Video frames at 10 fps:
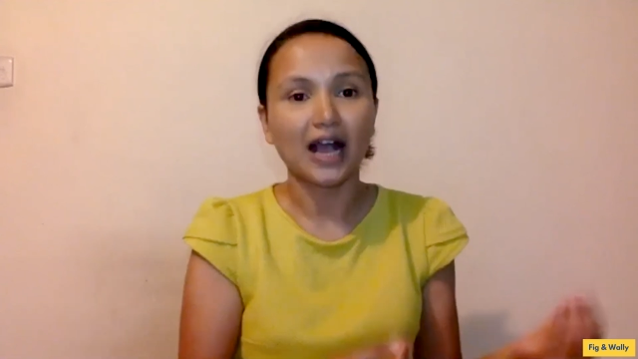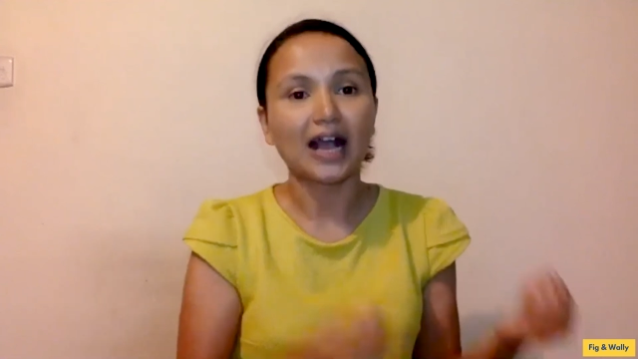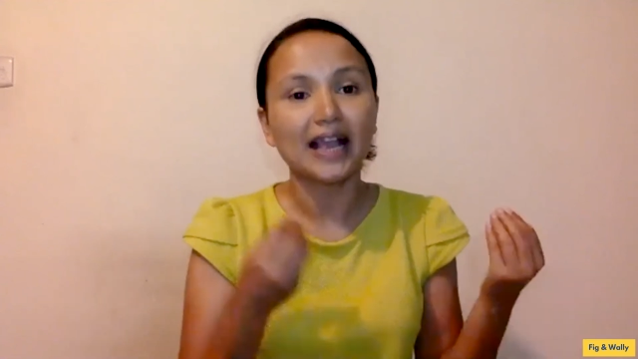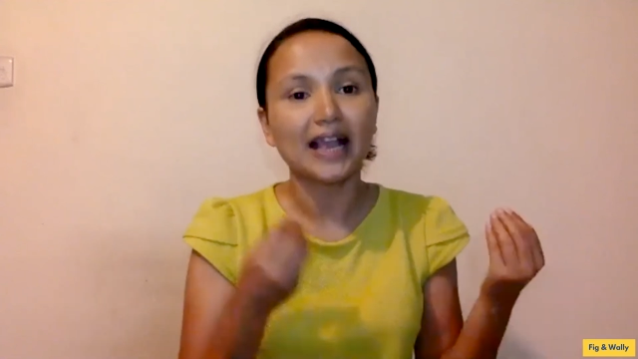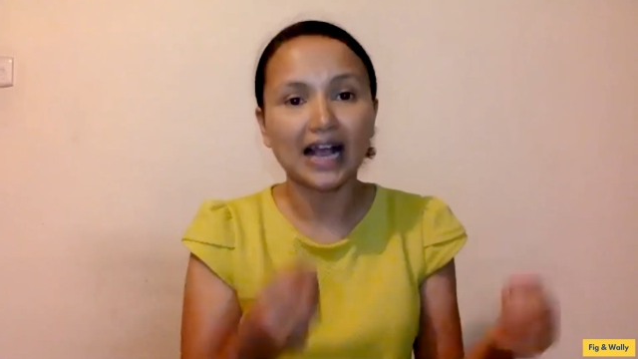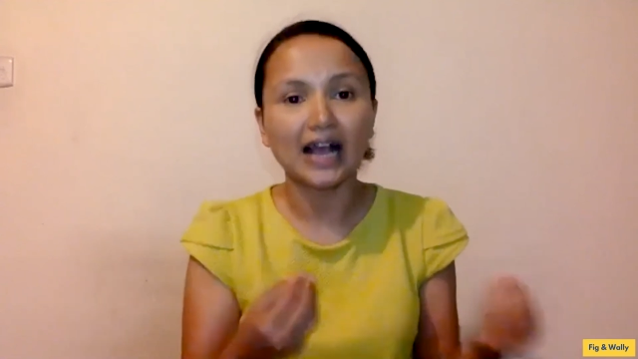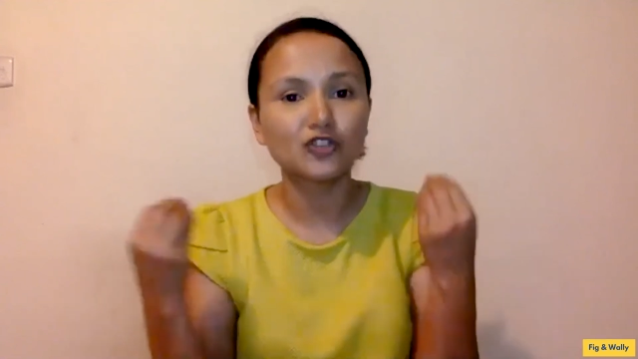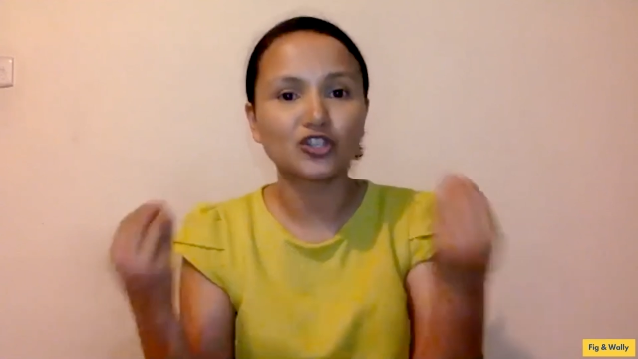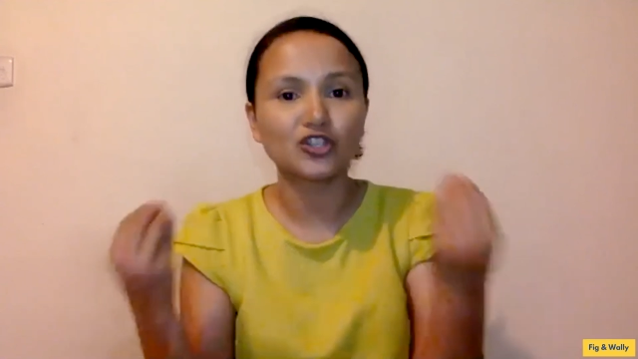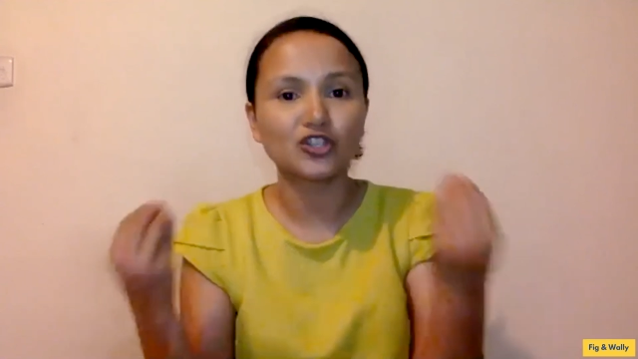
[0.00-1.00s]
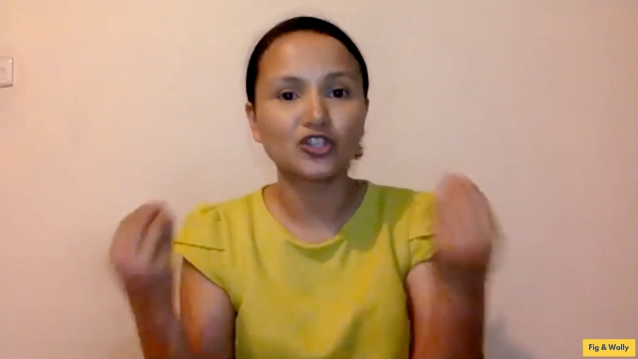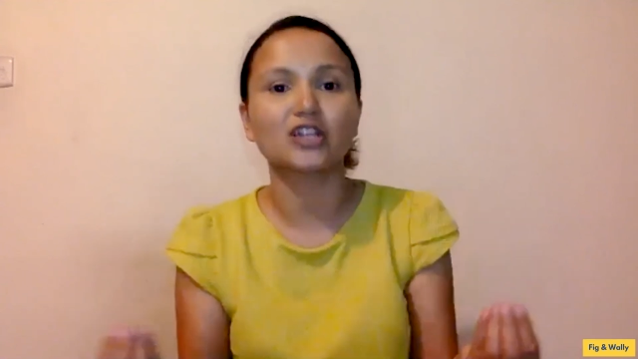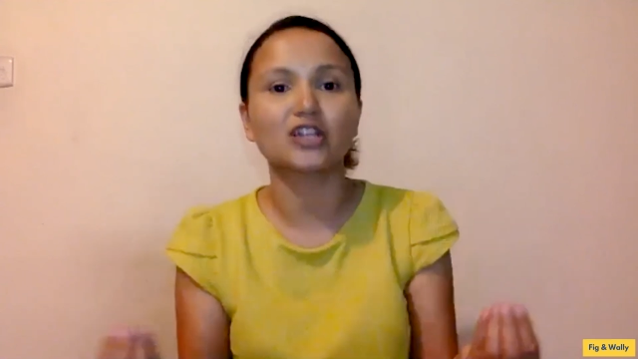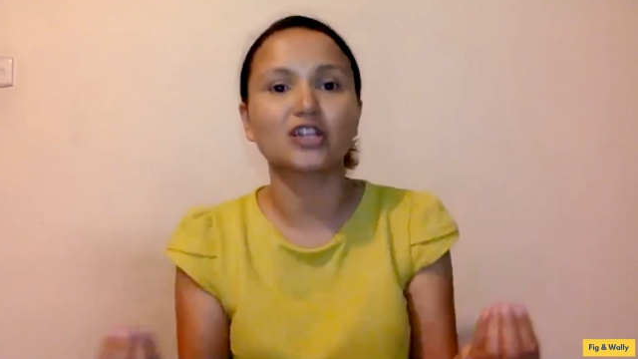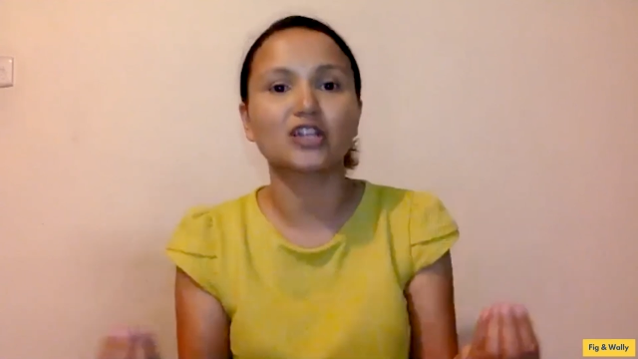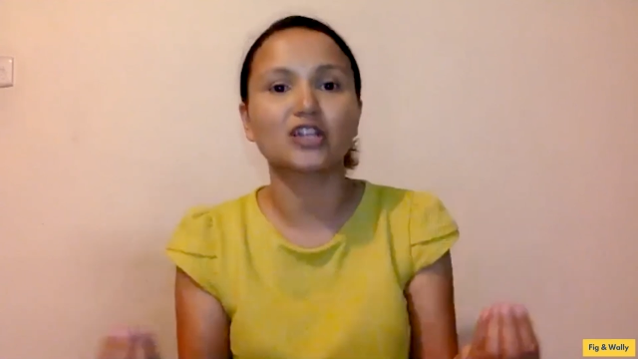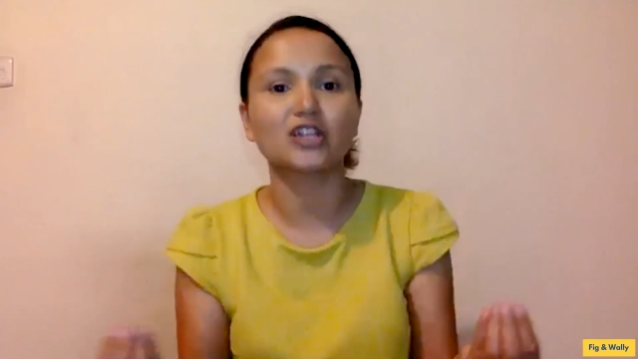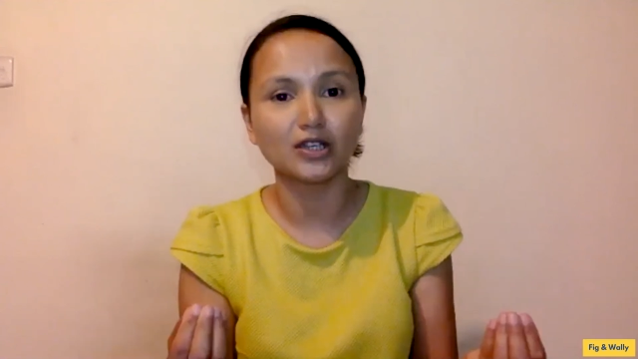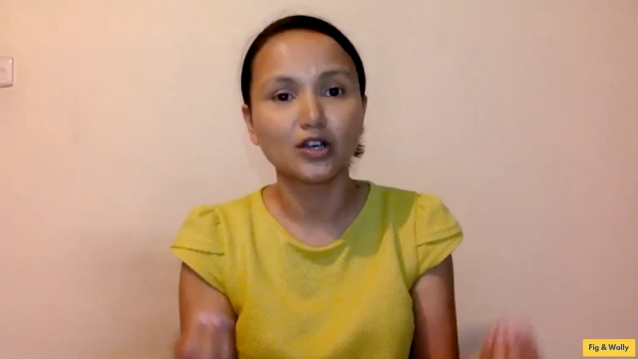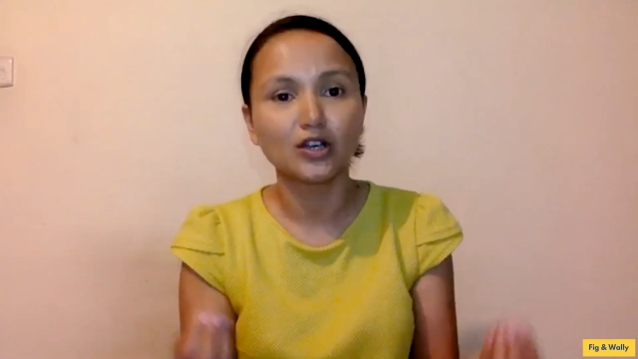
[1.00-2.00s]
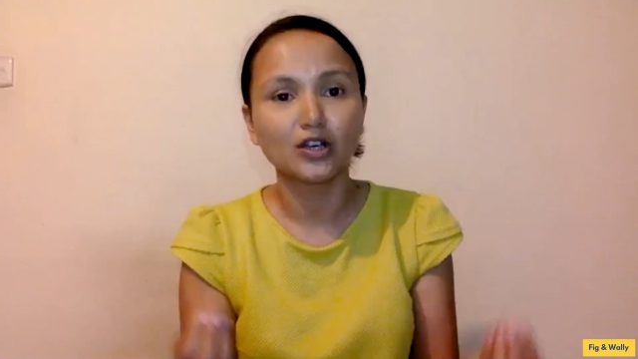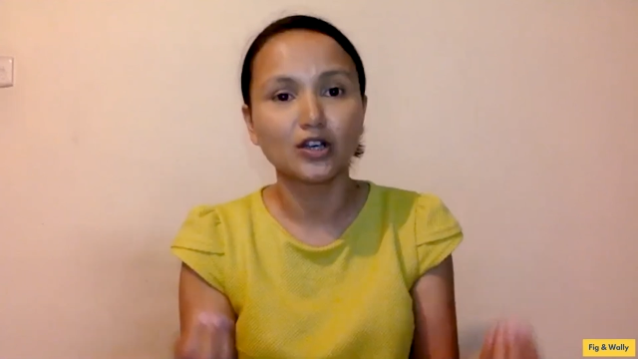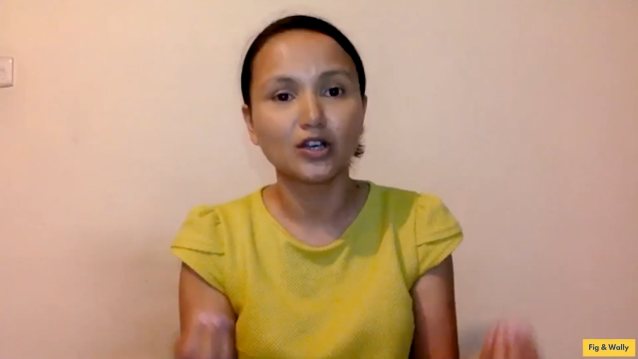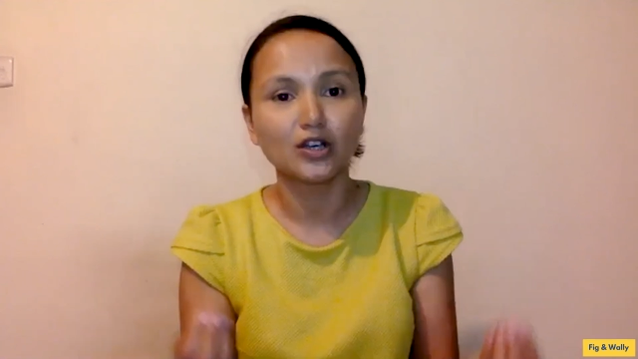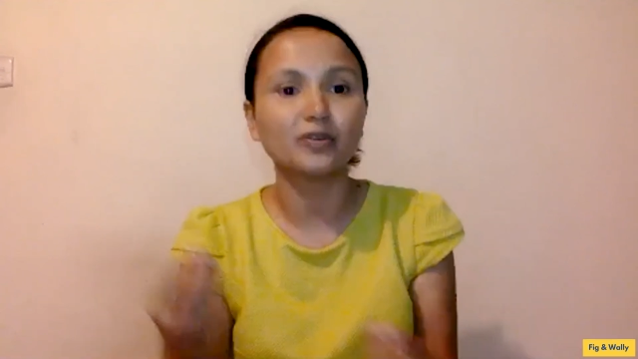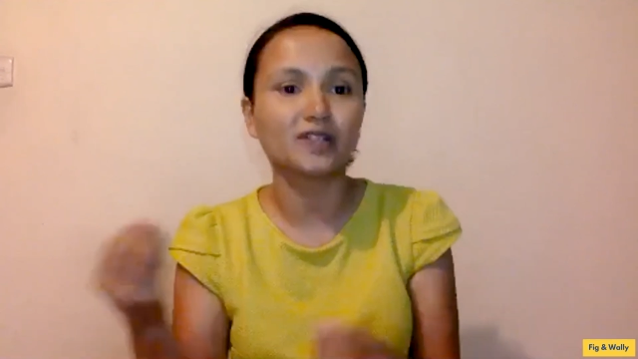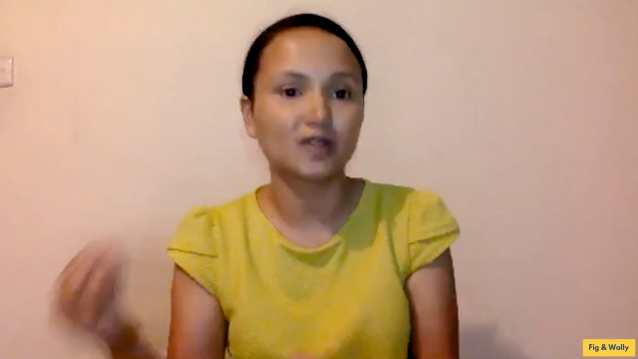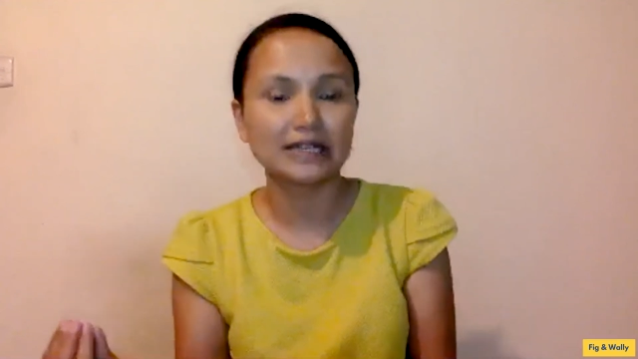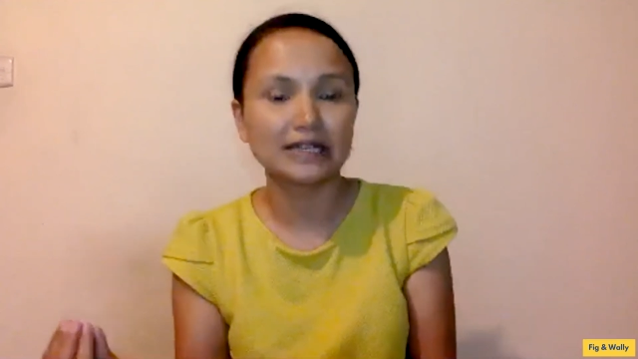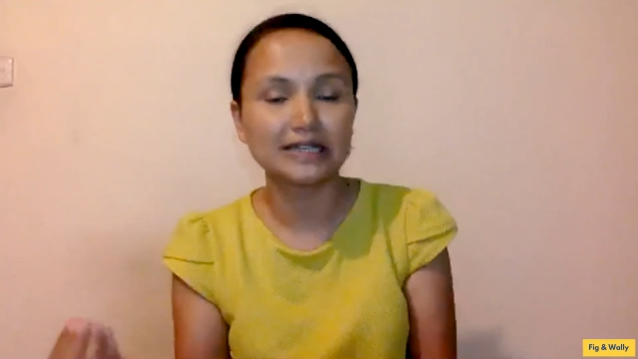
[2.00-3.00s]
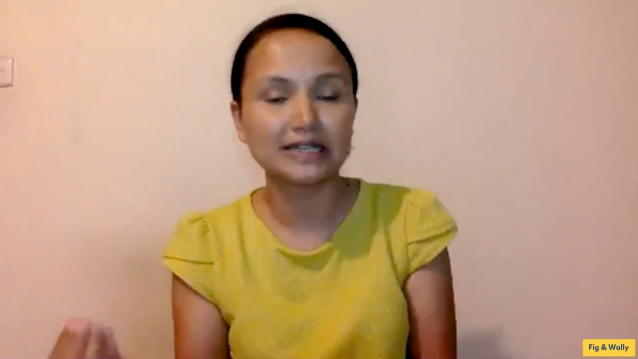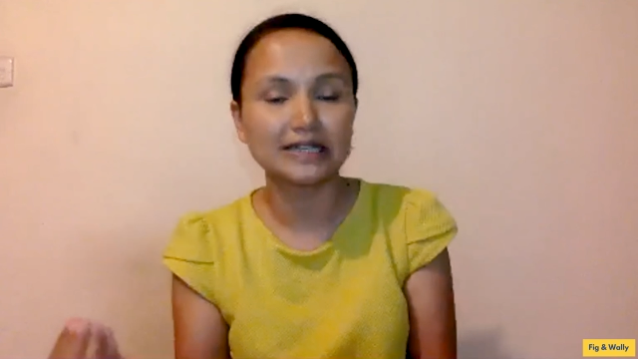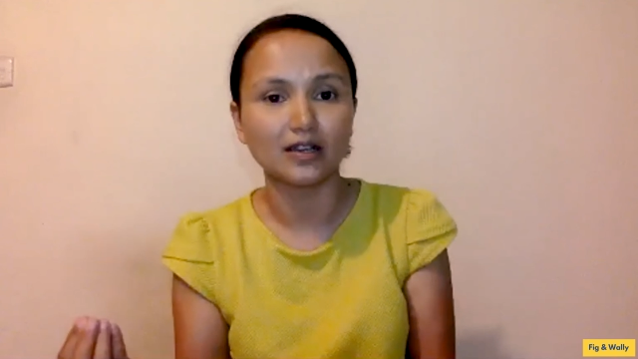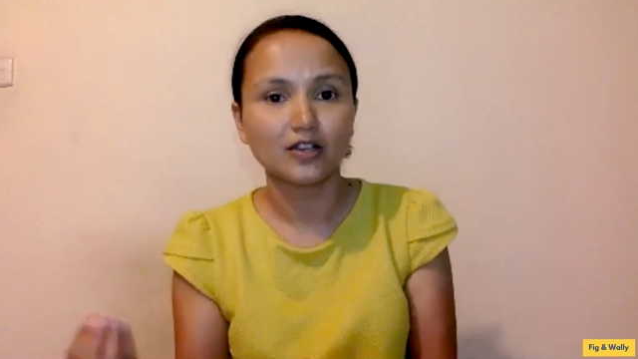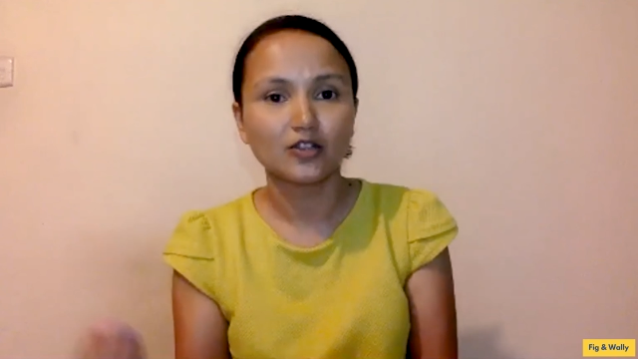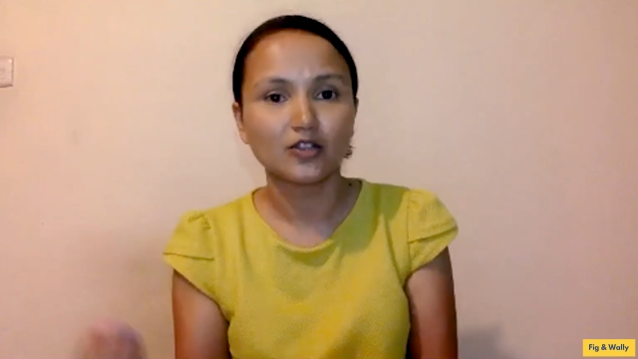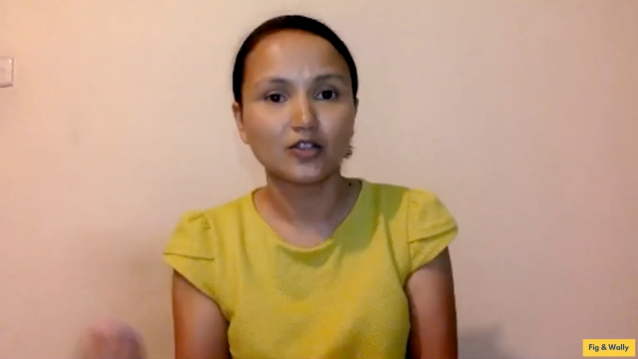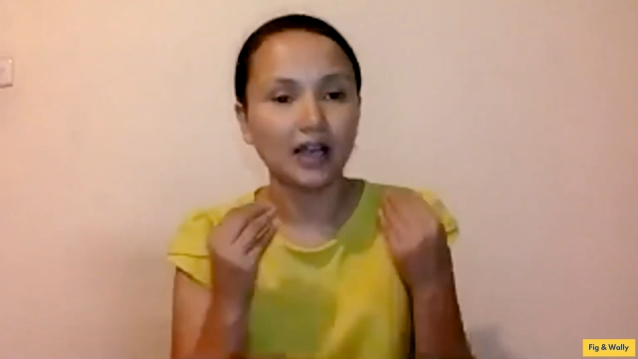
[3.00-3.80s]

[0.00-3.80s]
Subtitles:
I have to share it with somebody for whom it's a big deal.